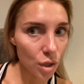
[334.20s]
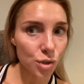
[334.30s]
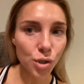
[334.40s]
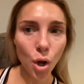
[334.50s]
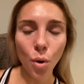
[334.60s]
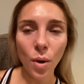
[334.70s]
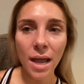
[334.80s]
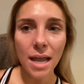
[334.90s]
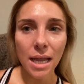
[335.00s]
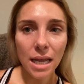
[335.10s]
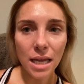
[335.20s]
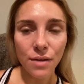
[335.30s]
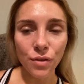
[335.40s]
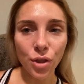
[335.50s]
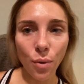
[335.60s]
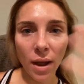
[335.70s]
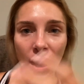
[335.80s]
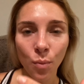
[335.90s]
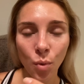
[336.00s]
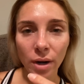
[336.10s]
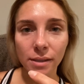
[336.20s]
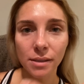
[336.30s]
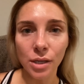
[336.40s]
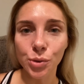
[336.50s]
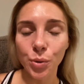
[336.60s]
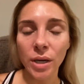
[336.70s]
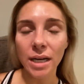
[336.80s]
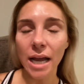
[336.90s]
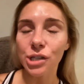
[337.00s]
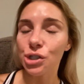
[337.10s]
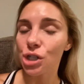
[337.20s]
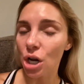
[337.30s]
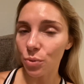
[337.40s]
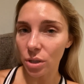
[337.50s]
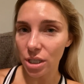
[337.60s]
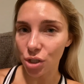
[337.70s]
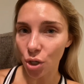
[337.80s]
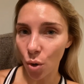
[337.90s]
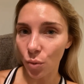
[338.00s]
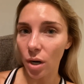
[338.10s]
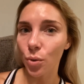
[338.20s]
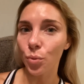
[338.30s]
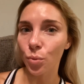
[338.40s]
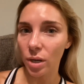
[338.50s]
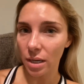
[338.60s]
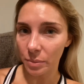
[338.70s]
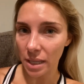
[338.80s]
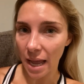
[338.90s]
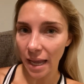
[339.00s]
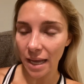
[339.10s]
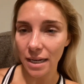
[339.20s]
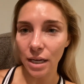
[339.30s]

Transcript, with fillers: So even though I am wearing sunscreen, I generally don't reapply it.